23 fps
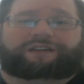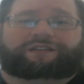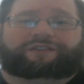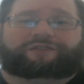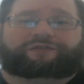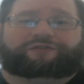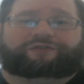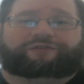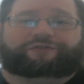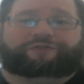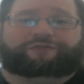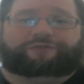
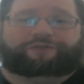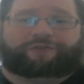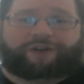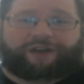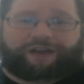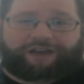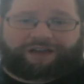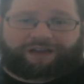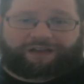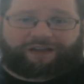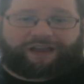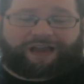
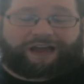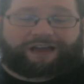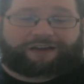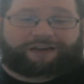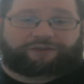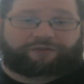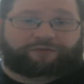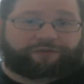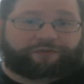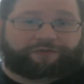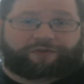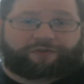frankly, I
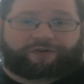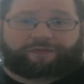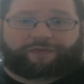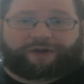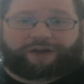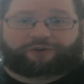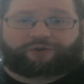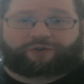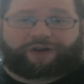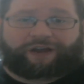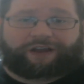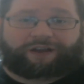do prefer my
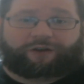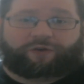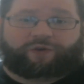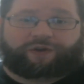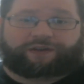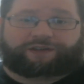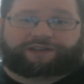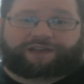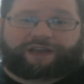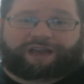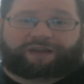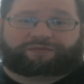Dragon
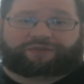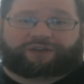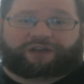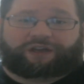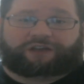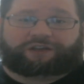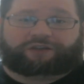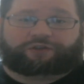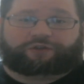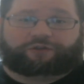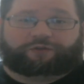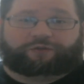Quest games
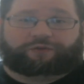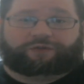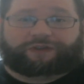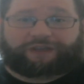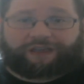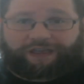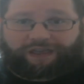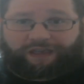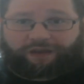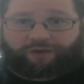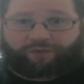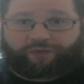
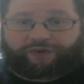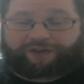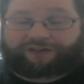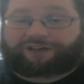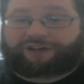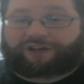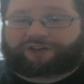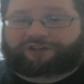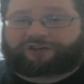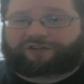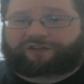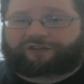2D. We
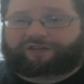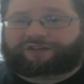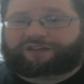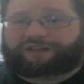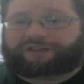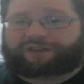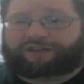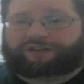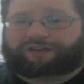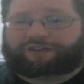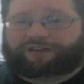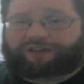touched on
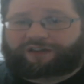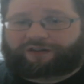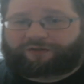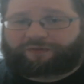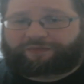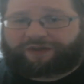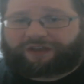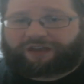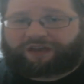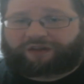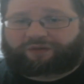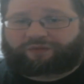this a little
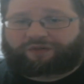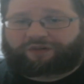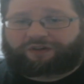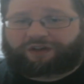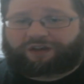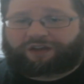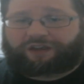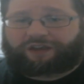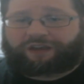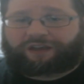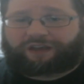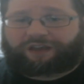bit
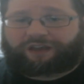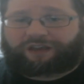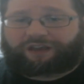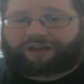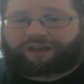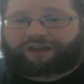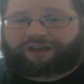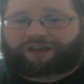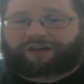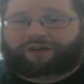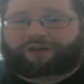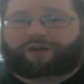
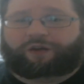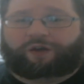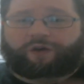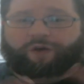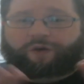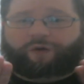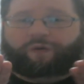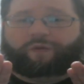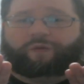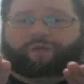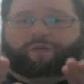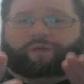in
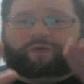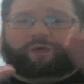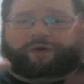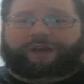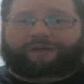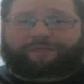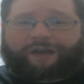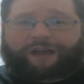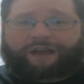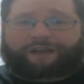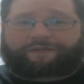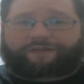way
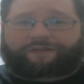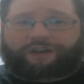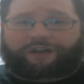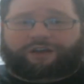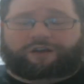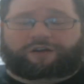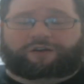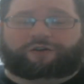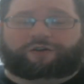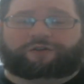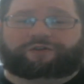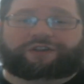back
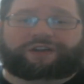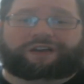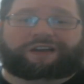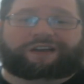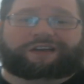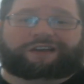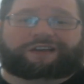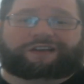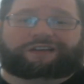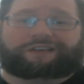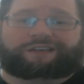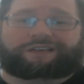videos
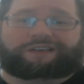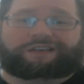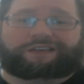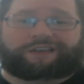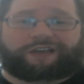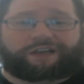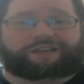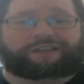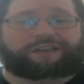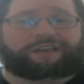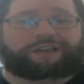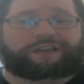
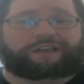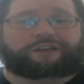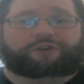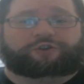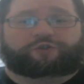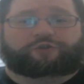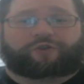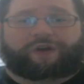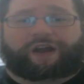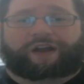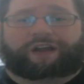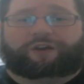discussing
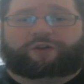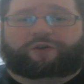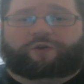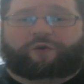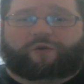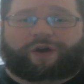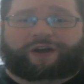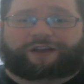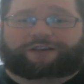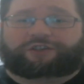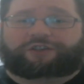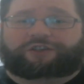Dragon
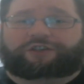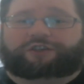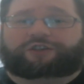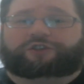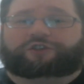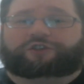Quest